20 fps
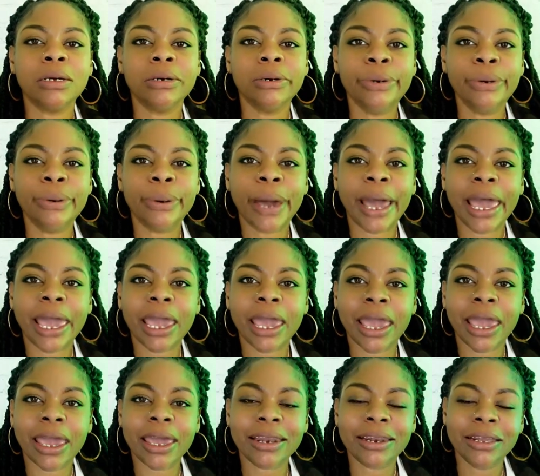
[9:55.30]
who
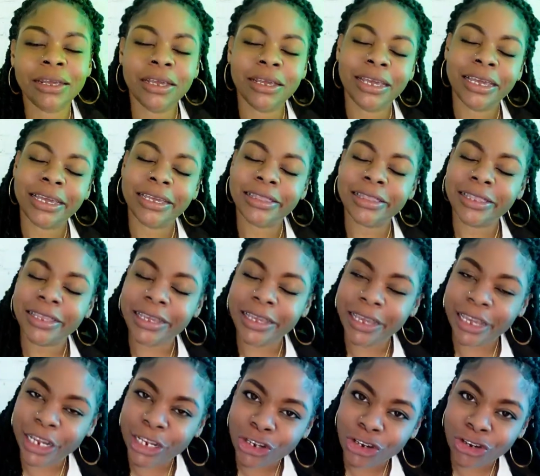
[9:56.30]
had
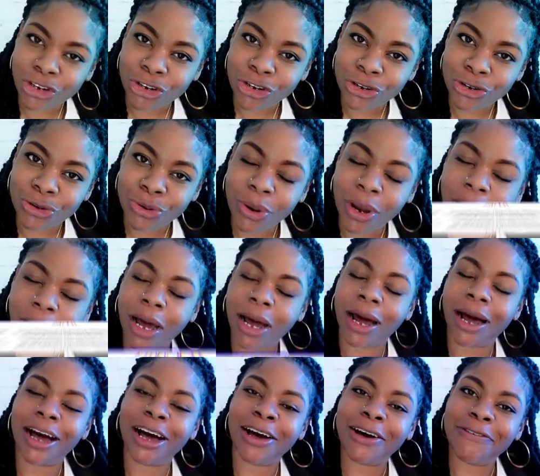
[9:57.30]
the issue
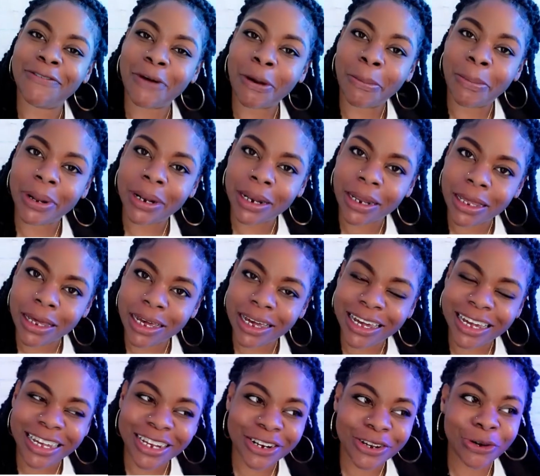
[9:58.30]
of
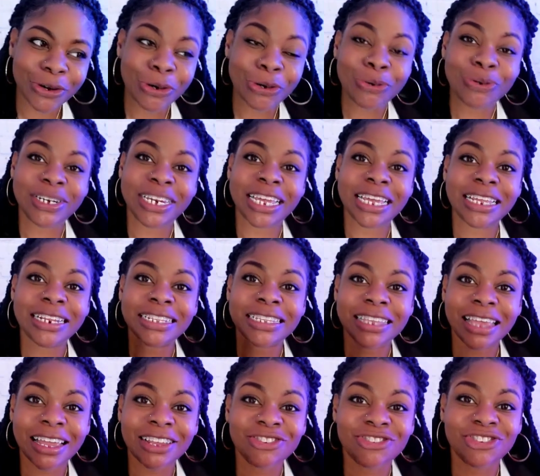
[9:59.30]
blood, who didn't
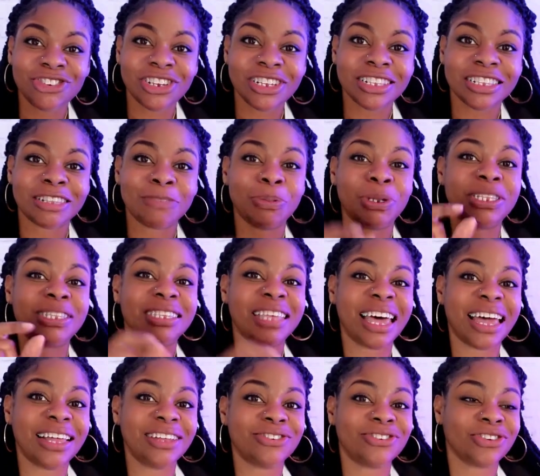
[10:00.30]
touch Jesus but
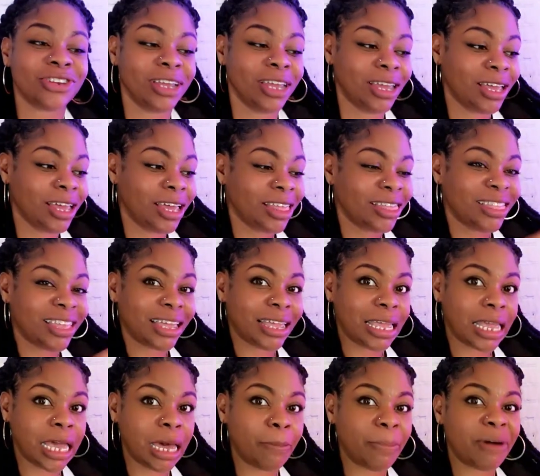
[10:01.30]
touched the
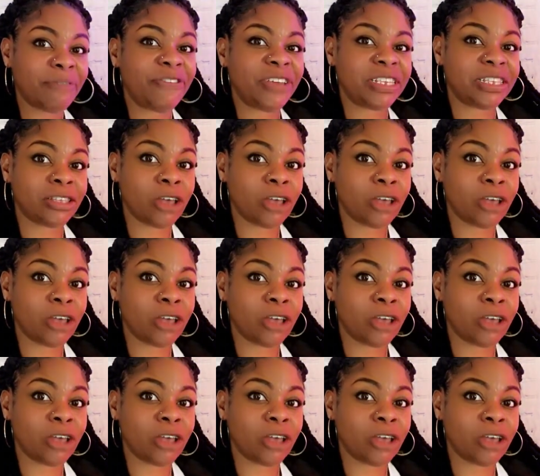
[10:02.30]
hem of his